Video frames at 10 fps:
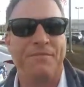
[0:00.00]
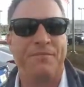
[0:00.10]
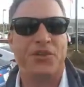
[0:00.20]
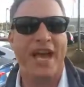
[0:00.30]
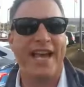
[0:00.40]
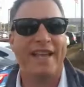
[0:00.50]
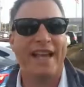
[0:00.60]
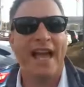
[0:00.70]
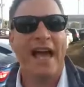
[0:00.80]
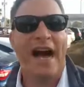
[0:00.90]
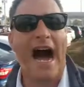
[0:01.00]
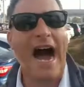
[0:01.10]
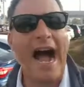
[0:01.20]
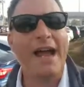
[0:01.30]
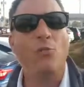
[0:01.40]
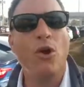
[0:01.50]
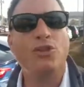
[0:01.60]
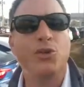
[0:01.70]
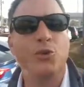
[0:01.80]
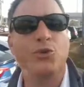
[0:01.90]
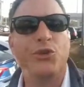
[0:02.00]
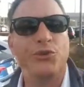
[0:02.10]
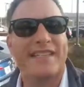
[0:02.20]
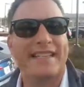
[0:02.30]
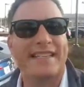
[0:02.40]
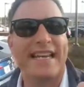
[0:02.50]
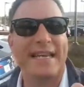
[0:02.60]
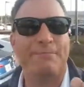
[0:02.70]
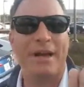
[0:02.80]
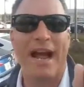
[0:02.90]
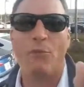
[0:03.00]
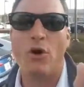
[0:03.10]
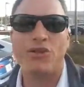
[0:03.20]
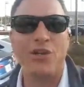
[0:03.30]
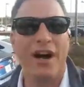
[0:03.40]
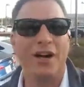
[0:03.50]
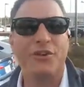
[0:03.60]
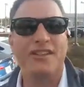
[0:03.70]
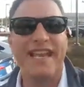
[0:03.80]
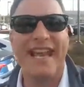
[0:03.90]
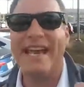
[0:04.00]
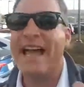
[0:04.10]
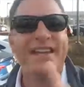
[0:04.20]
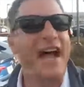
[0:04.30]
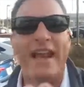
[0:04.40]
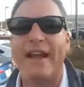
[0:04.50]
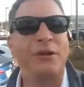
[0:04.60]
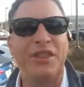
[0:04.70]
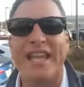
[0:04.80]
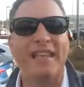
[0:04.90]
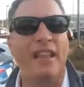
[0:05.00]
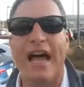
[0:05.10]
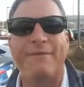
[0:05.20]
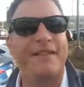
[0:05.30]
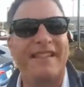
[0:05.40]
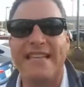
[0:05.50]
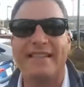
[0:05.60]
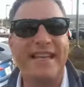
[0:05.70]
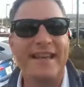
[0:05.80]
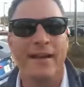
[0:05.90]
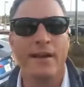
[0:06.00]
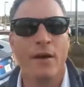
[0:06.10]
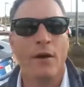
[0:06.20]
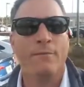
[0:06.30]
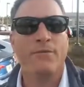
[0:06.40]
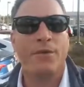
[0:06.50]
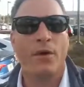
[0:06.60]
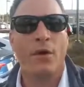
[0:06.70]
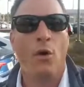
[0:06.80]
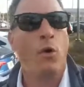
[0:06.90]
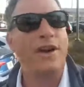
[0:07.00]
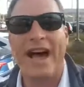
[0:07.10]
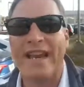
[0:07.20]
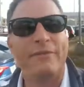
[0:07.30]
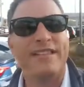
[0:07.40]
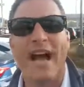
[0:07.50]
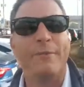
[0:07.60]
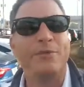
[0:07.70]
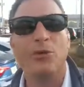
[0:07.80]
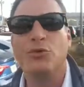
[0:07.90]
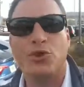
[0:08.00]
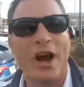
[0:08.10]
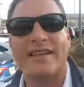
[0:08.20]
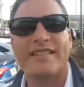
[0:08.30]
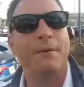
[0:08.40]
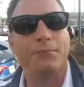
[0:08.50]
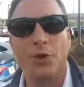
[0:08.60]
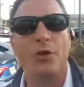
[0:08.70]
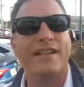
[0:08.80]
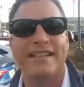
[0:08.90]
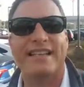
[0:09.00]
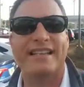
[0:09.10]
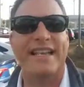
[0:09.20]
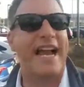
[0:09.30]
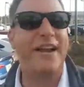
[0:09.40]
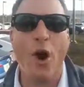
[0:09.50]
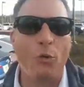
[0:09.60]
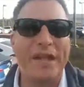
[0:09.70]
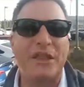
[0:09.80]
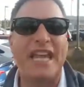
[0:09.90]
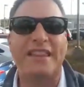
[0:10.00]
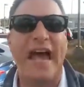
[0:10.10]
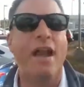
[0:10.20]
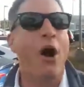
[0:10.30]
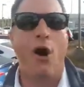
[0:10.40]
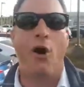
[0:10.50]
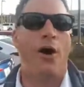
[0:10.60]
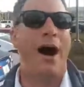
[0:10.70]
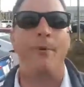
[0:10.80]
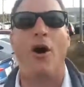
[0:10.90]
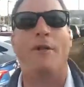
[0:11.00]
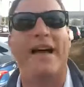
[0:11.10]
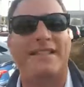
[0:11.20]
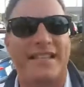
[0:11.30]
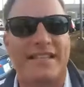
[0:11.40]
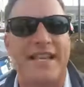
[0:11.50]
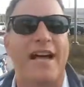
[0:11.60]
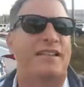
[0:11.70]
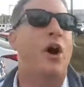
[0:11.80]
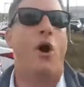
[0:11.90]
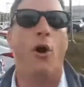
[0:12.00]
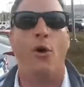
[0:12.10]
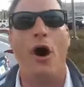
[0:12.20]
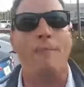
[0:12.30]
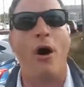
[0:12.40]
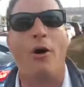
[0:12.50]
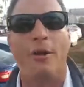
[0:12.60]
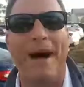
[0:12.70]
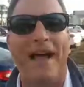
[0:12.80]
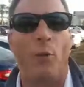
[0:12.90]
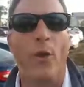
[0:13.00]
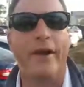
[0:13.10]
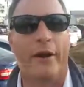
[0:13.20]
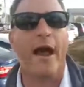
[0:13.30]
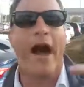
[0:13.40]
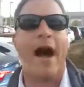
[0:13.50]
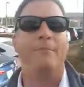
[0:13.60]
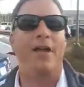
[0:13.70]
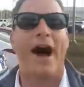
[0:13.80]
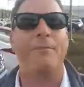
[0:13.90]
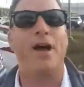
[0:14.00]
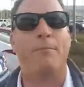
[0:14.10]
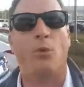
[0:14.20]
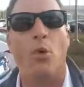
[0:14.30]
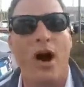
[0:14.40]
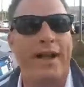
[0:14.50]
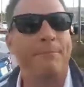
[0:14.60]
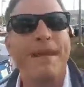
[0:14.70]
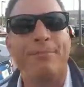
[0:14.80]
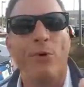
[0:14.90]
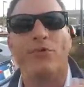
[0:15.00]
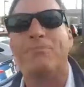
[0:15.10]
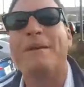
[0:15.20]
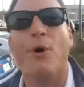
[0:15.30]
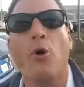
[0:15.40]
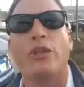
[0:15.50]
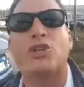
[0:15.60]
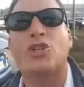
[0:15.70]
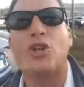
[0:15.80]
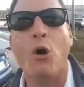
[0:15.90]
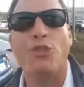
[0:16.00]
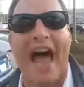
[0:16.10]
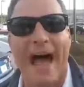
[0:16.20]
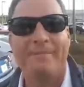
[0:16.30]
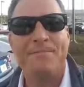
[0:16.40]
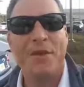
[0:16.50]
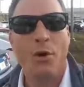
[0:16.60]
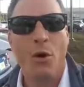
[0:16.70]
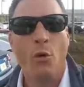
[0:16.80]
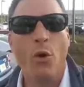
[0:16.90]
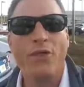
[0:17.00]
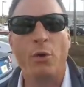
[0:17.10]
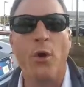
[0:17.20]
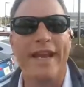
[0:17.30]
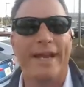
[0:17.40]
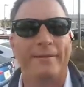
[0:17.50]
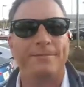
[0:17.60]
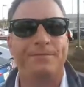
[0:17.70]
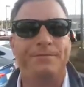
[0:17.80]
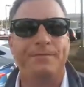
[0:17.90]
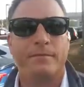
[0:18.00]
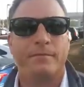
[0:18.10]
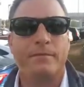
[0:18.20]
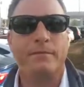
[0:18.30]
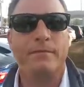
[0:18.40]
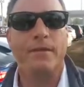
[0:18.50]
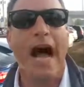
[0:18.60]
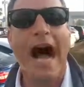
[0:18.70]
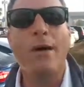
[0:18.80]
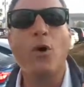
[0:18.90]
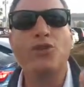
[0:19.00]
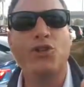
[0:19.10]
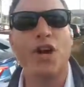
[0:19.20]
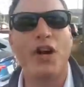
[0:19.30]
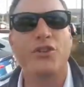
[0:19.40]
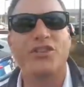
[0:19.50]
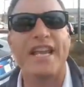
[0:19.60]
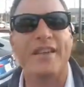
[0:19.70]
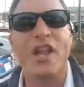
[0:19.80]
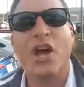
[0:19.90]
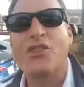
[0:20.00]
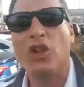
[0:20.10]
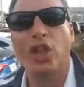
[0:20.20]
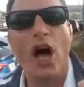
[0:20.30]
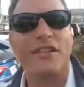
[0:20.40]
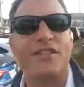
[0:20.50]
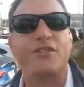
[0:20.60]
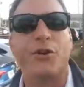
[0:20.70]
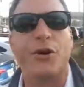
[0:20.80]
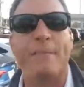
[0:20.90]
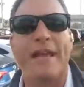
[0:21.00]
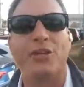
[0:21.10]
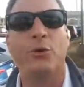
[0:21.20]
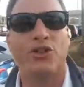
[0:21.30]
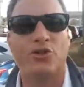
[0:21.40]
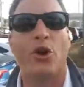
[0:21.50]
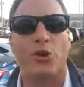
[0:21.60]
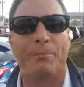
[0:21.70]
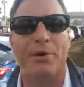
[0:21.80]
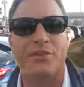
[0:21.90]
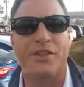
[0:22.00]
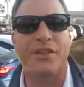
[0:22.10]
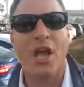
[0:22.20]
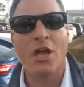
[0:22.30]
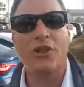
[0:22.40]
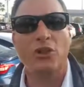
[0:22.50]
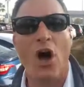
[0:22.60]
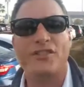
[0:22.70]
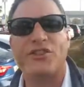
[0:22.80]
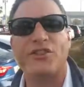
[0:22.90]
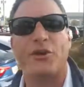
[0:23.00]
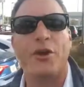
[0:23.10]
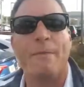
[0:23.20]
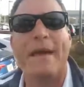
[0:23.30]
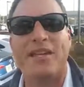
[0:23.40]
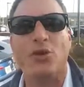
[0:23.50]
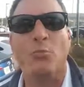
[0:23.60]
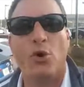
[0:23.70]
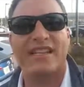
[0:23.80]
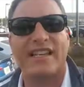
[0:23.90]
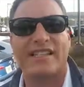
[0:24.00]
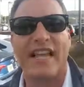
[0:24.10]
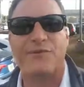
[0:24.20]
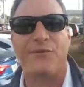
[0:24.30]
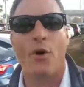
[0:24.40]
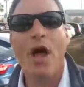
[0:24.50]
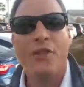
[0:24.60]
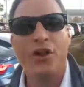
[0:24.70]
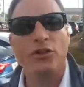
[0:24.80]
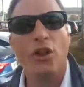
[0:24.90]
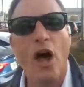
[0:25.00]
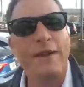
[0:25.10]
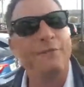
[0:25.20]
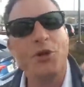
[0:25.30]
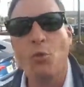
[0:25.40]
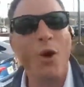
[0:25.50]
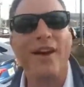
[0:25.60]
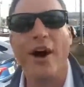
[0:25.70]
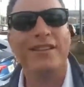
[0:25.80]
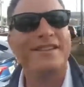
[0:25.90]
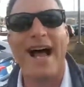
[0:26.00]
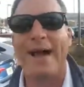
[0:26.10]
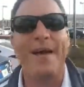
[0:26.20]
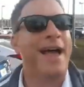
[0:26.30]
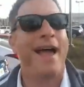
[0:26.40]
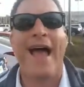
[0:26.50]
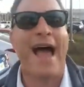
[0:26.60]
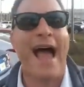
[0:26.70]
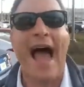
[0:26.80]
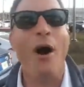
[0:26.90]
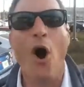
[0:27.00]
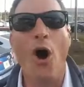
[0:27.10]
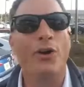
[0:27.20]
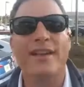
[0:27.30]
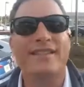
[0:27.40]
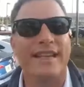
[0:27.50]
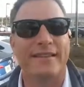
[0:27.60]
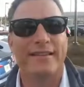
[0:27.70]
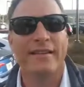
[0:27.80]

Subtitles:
Okay? I want you to succeed, but I want you to understand not everything in life is easy, or not every time you try something you're going to succeed. I know we think that, oh, I'm all about success. Oh, I'm all about a winner. I'm number one. And people only show that when they're winning. I want you to understand the losses are going to make you a stronger person. The losses are going to make you more successful. If you win all the time, how hard is it?